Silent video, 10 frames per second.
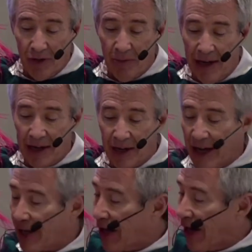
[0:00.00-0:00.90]
of mine and
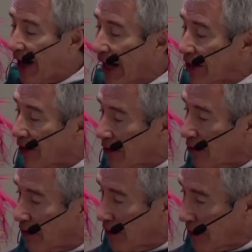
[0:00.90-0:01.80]
I, I love
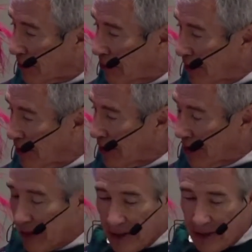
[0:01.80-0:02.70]
him, but it,
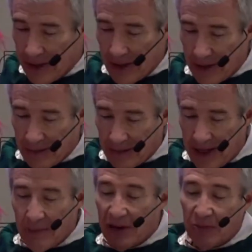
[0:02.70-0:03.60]
um,
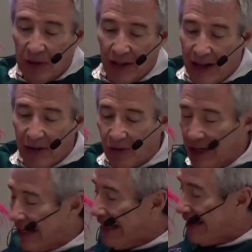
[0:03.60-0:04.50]
and it makes me laugh when
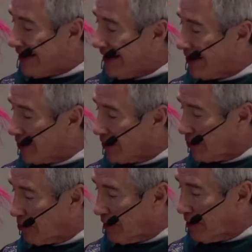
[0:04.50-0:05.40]
he teases
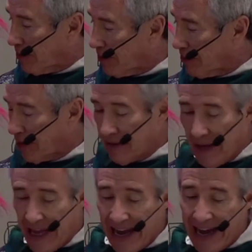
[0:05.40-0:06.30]
me, but
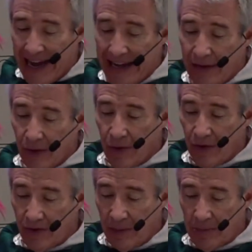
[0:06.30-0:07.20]
I know that
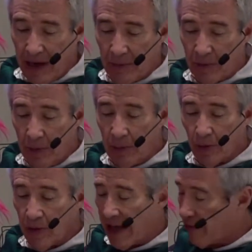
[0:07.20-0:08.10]
sometimes people
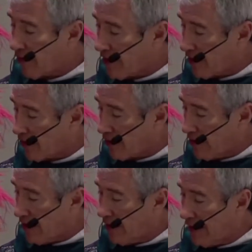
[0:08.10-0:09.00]
laugh at us
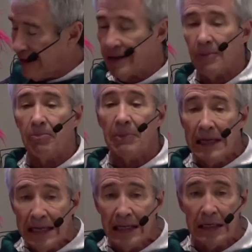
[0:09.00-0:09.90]
in a
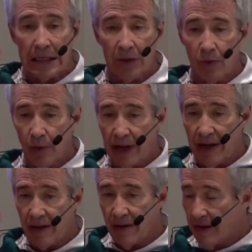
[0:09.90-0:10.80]
mean way.
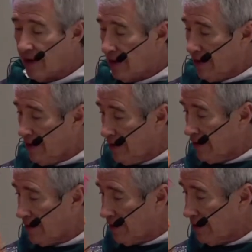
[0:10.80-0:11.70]

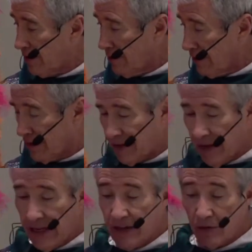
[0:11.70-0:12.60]
It's lonely.
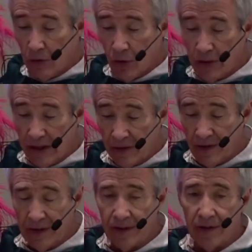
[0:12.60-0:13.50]
It's lonely,
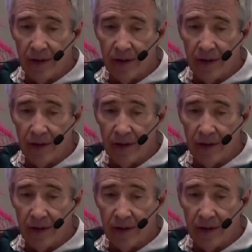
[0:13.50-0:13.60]
isn't it?